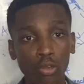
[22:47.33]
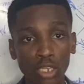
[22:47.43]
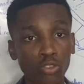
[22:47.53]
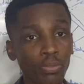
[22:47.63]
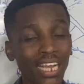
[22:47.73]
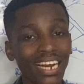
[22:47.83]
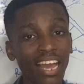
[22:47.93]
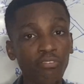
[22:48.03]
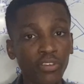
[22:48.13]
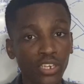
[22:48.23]
It will be a
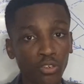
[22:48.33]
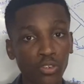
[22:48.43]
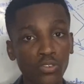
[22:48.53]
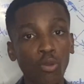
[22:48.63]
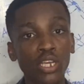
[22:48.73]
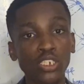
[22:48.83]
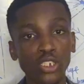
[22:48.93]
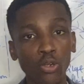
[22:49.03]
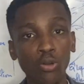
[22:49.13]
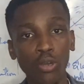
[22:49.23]
live video. So
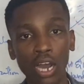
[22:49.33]
ensure